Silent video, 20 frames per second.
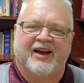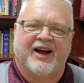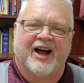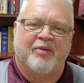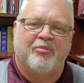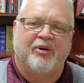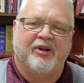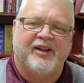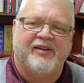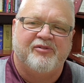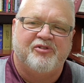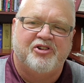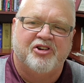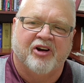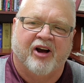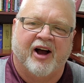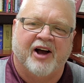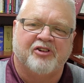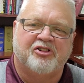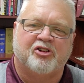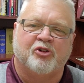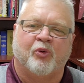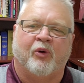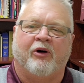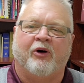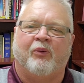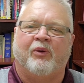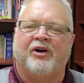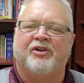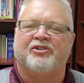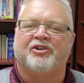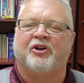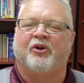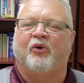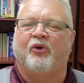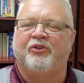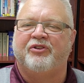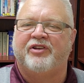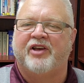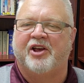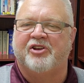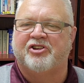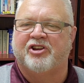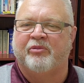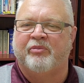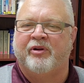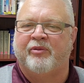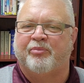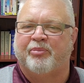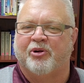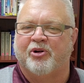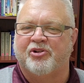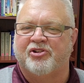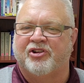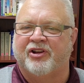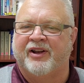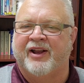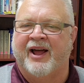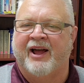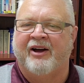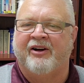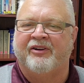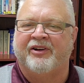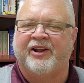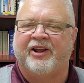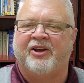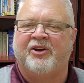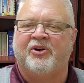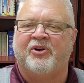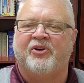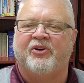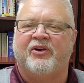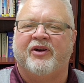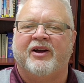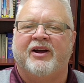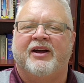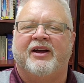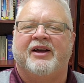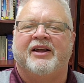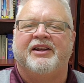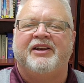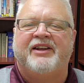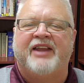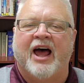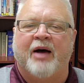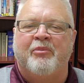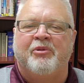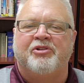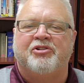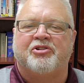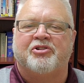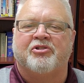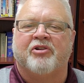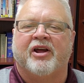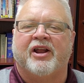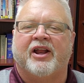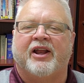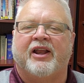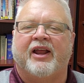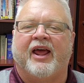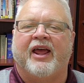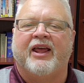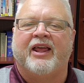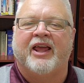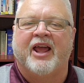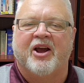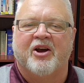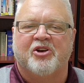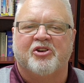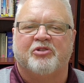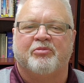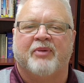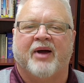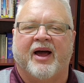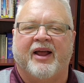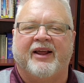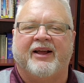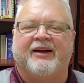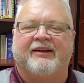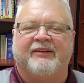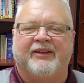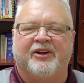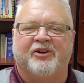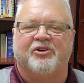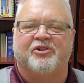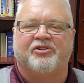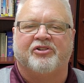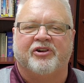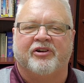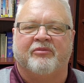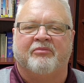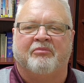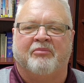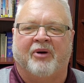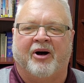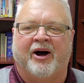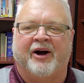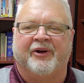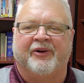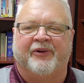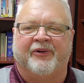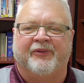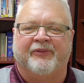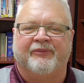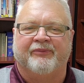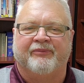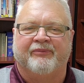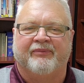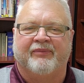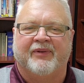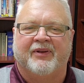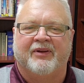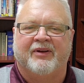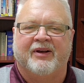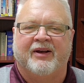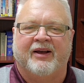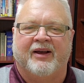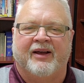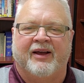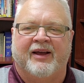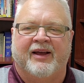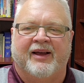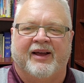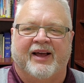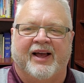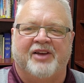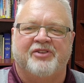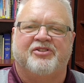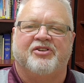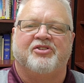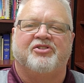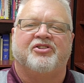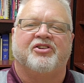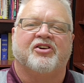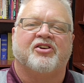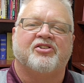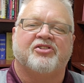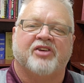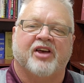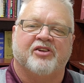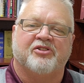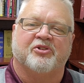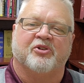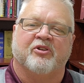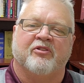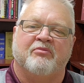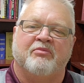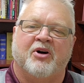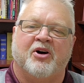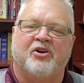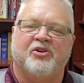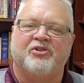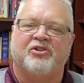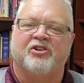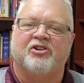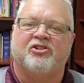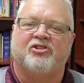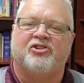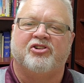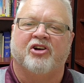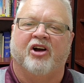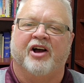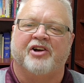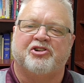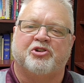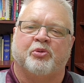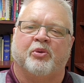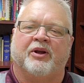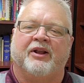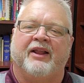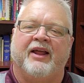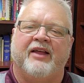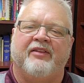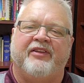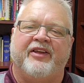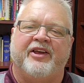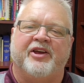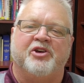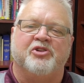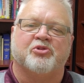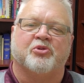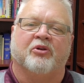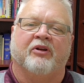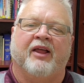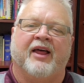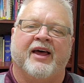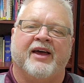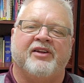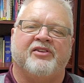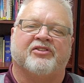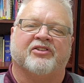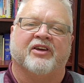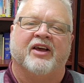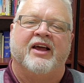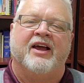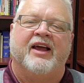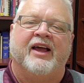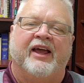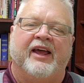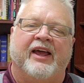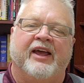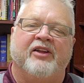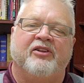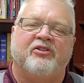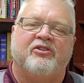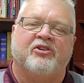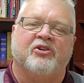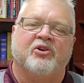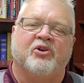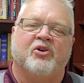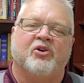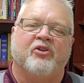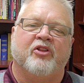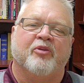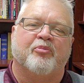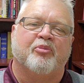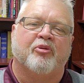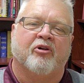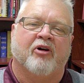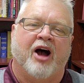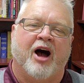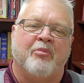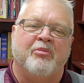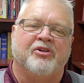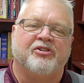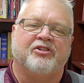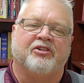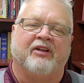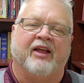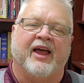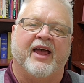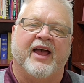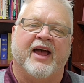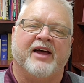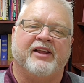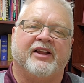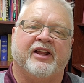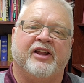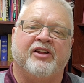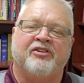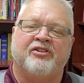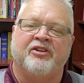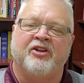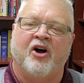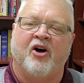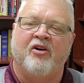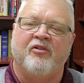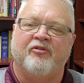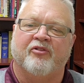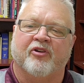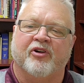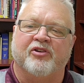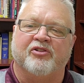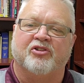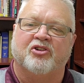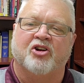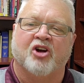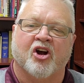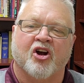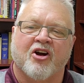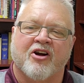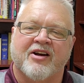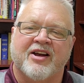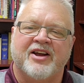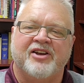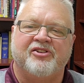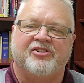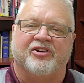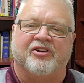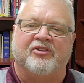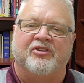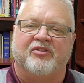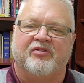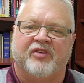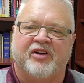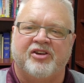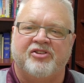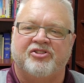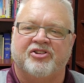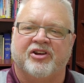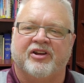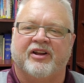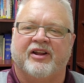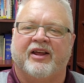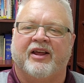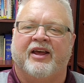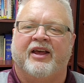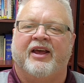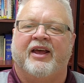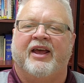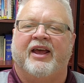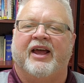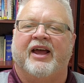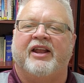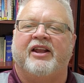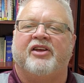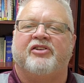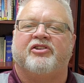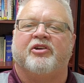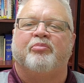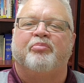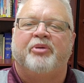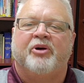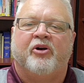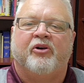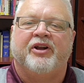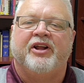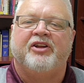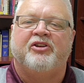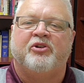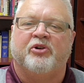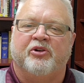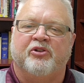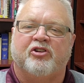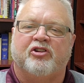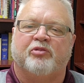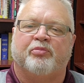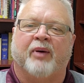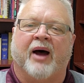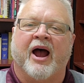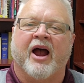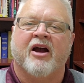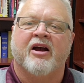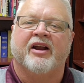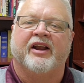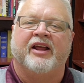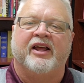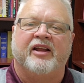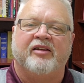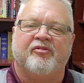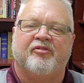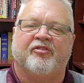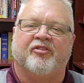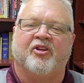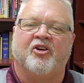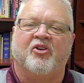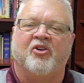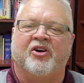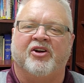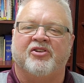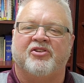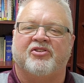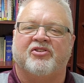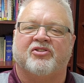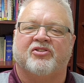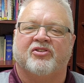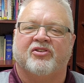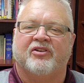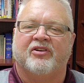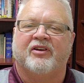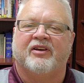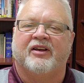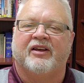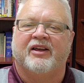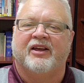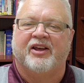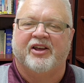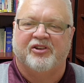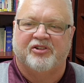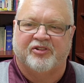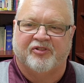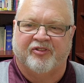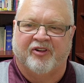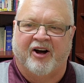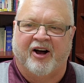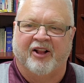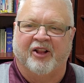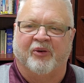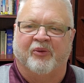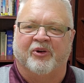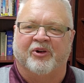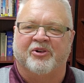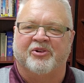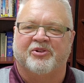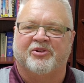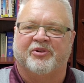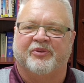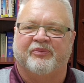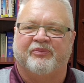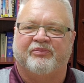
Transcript: I believe Joshua was an Old Testament personality who demonstrated a charismatic leadership model. As a successor of Moses, Joshua led the Israelites into the promised land and is known for his courage, his vision, and his ability to inspire and influence his followers.